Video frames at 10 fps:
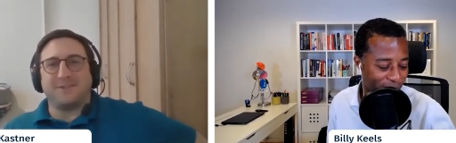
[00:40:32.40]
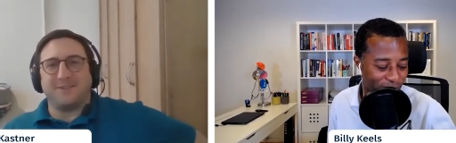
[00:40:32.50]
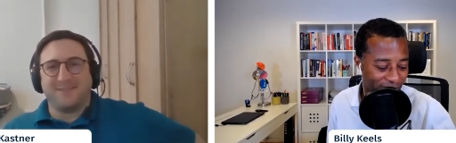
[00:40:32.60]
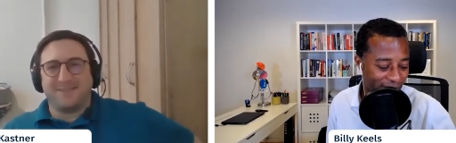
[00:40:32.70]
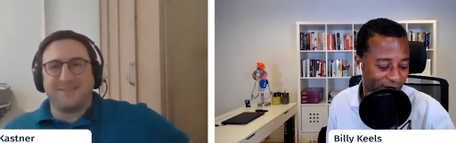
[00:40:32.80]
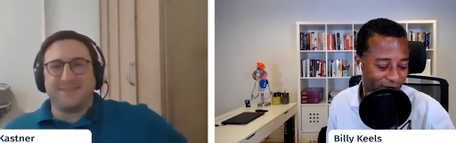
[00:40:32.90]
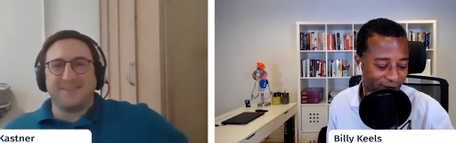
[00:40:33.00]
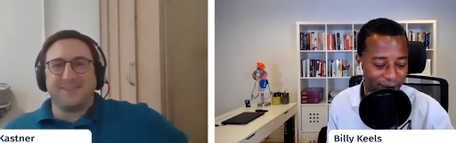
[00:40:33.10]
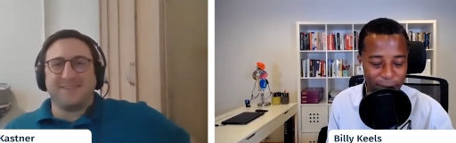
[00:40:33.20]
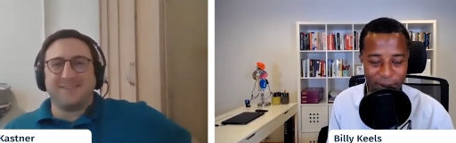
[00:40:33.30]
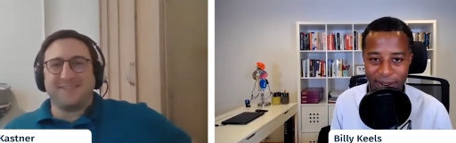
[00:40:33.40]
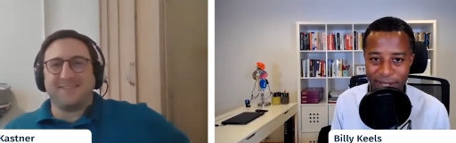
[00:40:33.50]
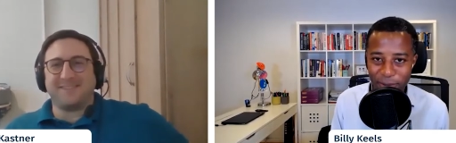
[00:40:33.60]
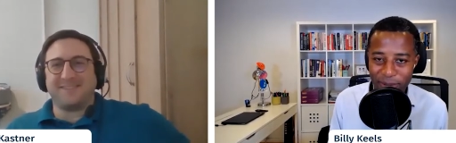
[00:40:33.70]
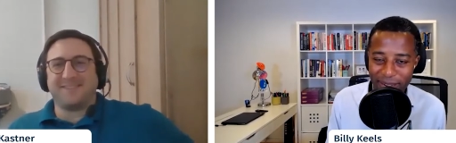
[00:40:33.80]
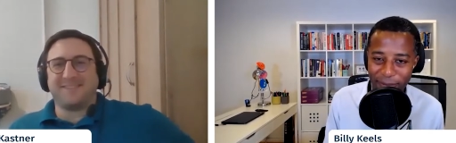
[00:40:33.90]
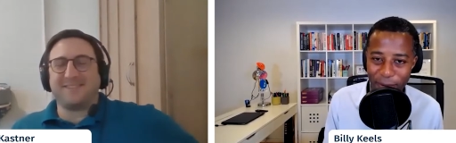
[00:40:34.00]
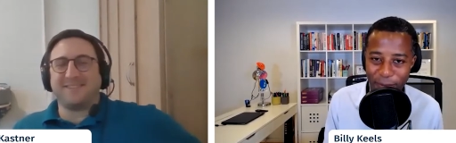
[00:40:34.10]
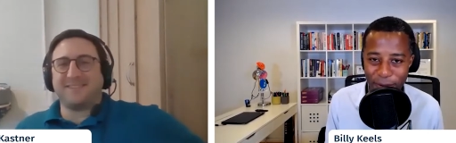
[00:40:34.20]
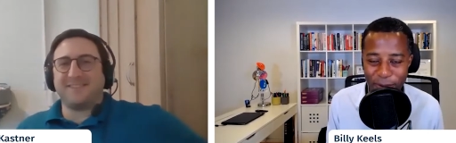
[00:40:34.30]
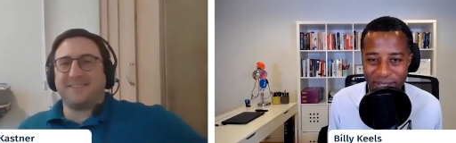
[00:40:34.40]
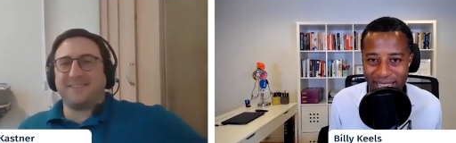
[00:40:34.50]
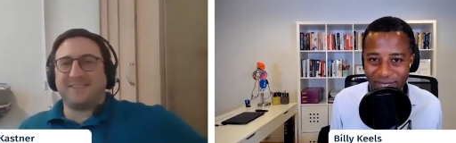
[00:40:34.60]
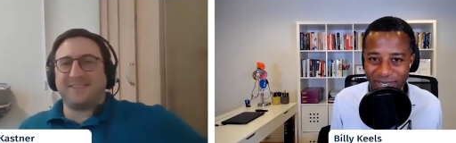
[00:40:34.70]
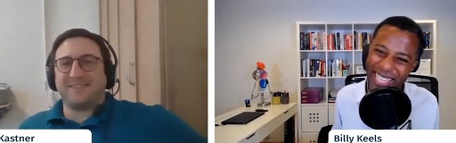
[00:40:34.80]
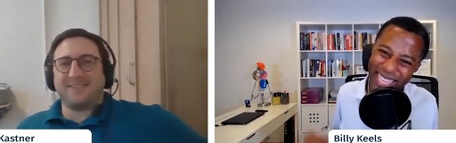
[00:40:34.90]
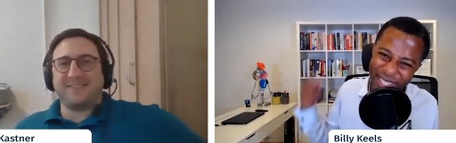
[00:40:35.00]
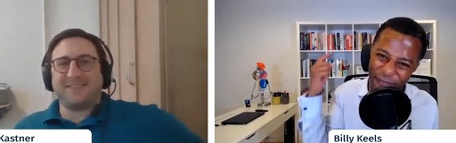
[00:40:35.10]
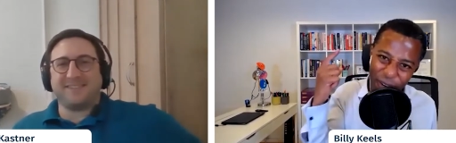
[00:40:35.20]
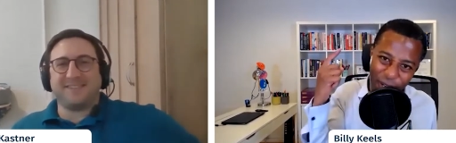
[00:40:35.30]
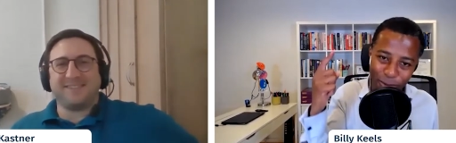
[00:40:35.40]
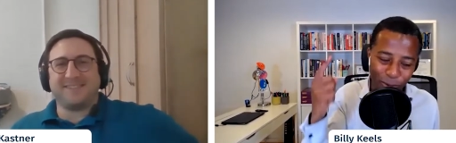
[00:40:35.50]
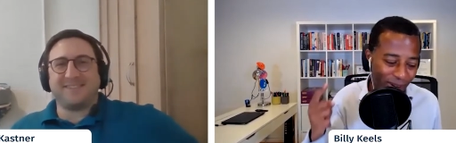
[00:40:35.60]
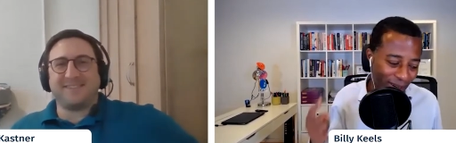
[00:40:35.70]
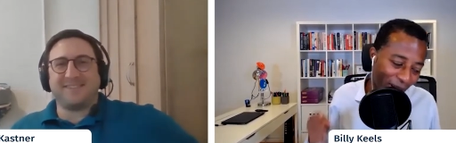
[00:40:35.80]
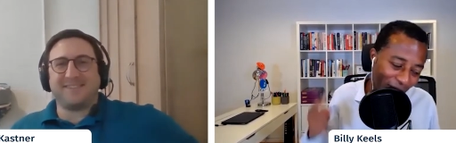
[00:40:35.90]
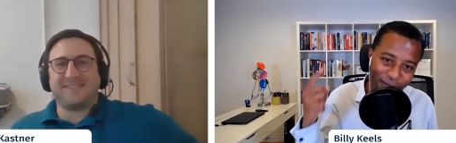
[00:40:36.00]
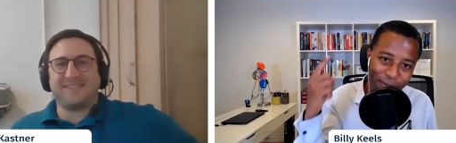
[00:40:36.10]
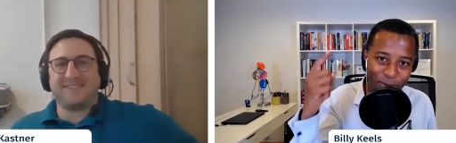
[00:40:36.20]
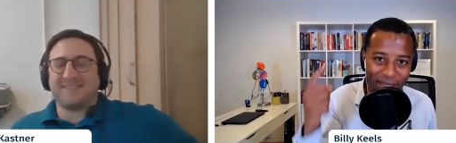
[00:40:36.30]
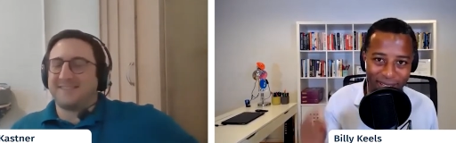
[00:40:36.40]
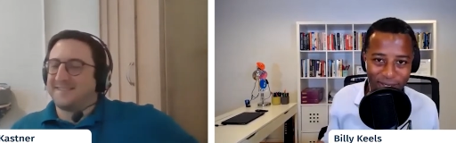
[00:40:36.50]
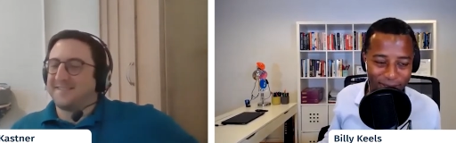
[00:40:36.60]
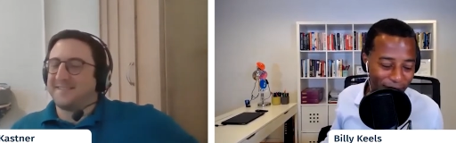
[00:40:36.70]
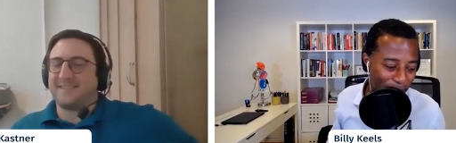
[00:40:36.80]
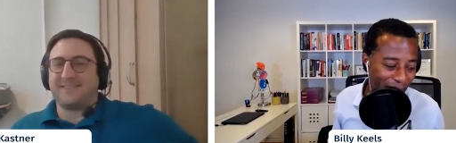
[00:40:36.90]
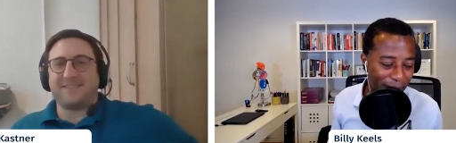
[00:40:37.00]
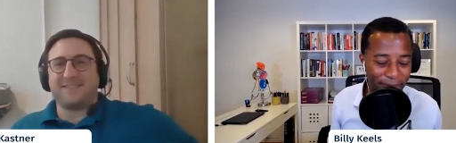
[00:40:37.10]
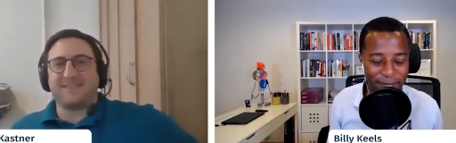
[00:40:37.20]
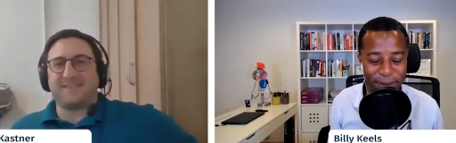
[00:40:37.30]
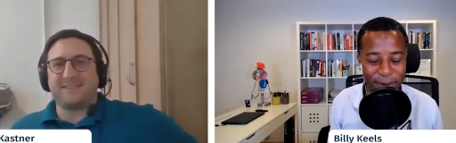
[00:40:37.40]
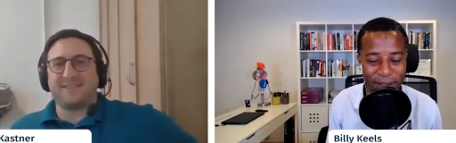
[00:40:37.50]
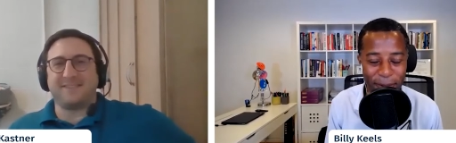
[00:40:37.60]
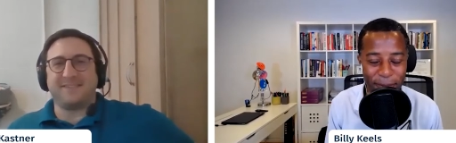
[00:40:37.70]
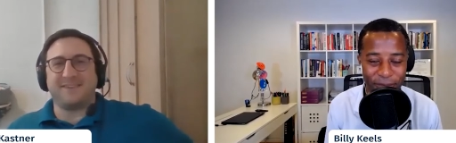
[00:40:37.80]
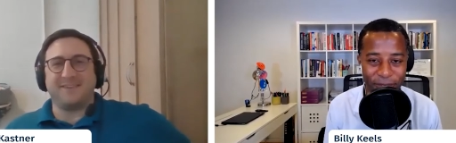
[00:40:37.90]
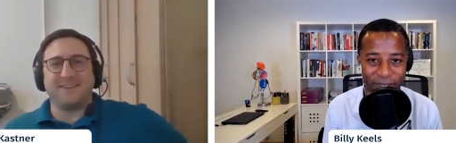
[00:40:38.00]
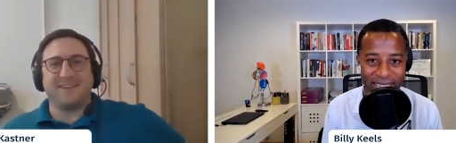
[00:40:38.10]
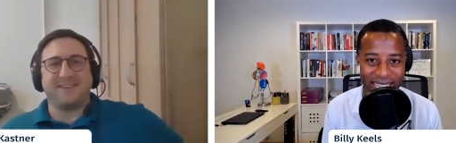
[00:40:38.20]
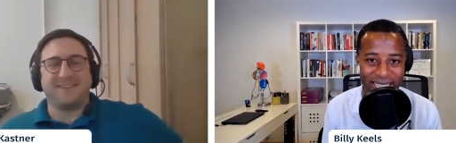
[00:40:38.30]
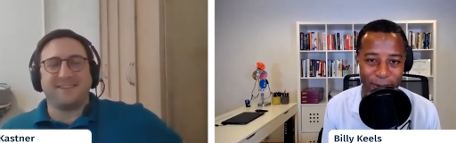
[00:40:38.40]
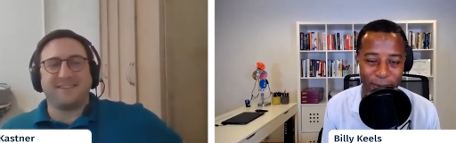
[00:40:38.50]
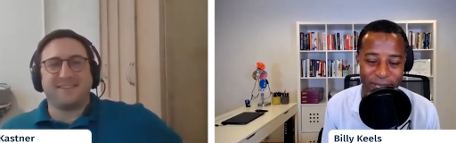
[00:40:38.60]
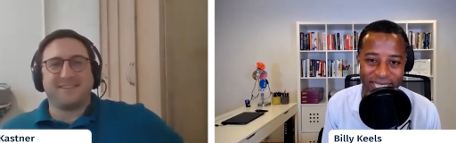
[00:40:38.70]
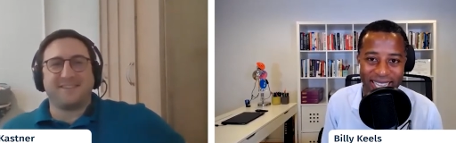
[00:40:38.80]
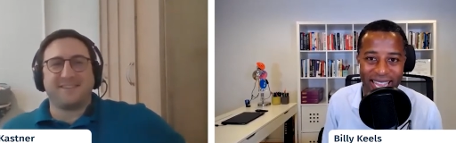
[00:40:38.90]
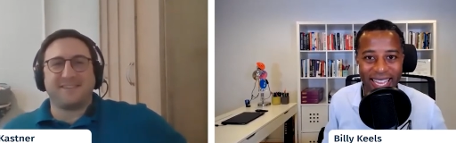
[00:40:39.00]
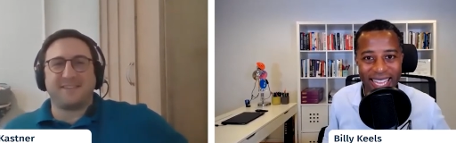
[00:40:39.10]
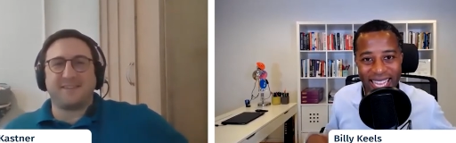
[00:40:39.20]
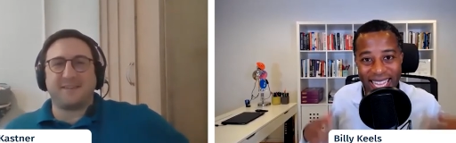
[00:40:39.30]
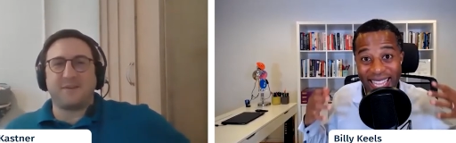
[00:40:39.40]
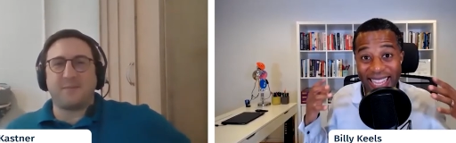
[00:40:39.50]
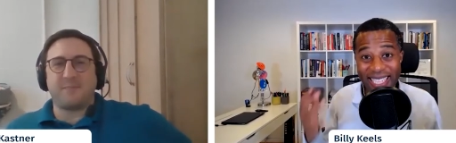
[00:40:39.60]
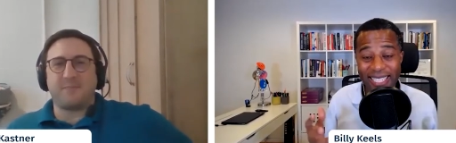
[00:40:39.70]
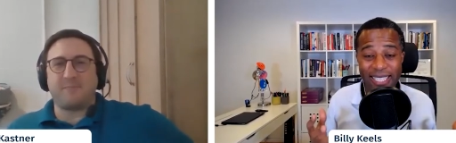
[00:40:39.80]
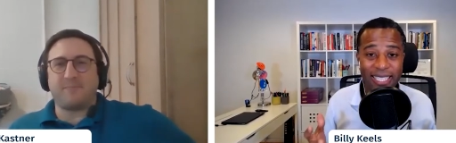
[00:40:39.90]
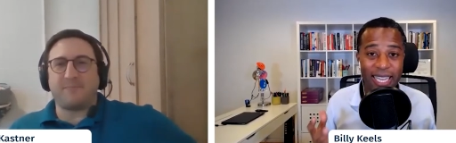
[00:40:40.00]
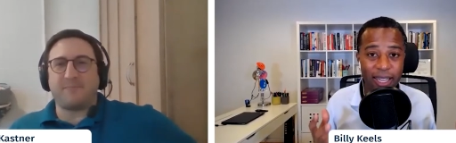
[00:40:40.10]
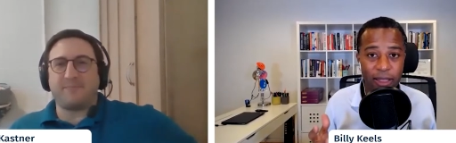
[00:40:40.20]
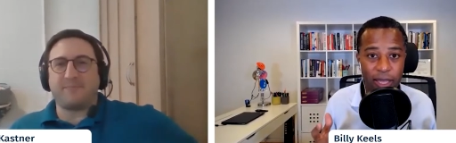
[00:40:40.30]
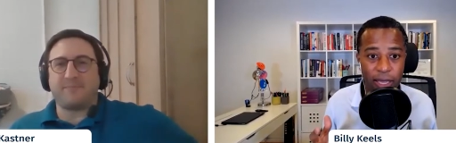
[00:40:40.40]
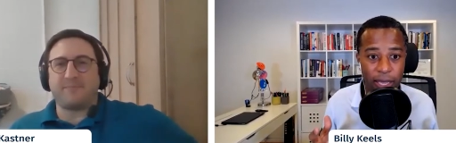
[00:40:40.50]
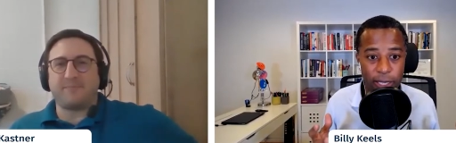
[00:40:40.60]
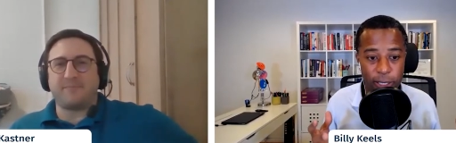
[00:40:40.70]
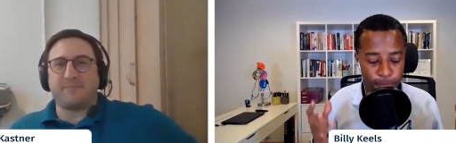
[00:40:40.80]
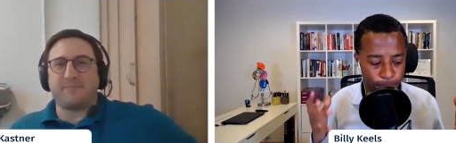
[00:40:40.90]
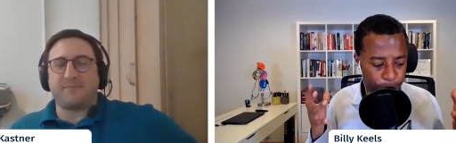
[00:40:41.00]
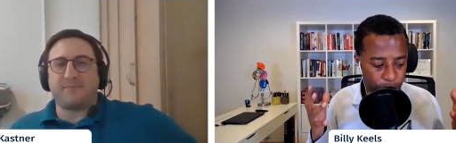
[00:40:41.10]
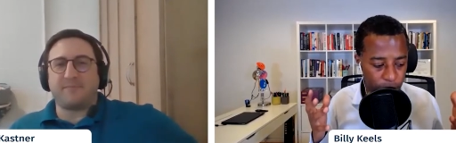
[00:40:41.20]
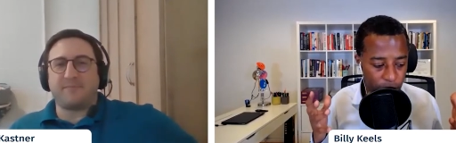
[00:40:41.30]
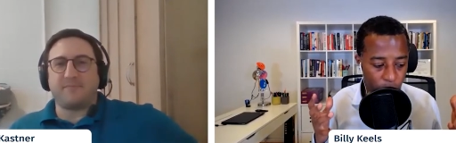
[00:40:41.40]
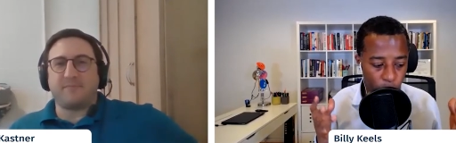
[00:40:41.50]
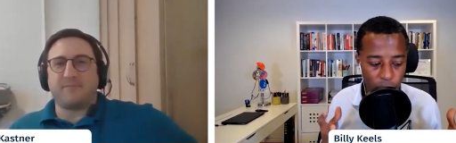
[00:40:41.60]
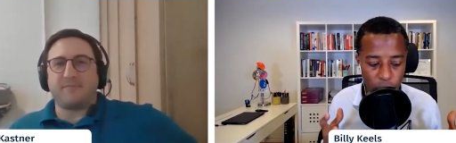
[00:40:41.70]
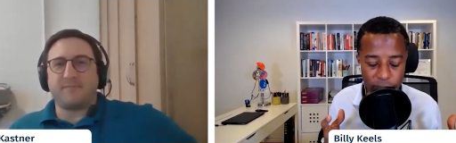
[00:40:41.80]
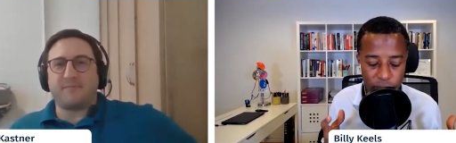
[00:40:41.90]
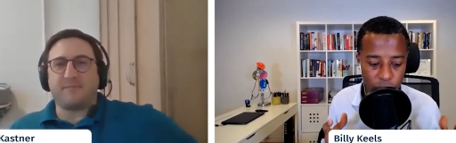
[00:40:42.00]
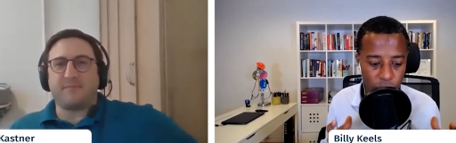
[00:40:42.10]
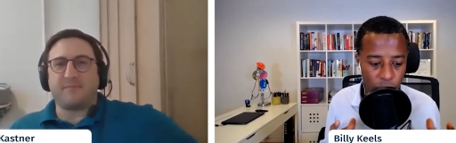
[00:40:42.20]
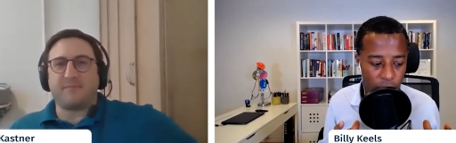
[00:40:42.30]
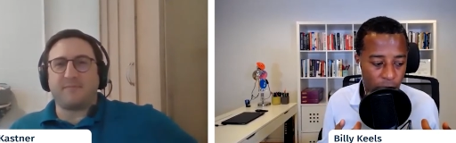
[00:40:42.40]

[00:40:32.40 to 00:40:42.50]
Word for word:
Speaker 1: Newcastle, okay, right on. So we got to vote for Newcastle. I think that's the first one. Awesome, Newcastle's on the map. So um, fantastic, appreciate that. Then listen, the second thing is I want to go into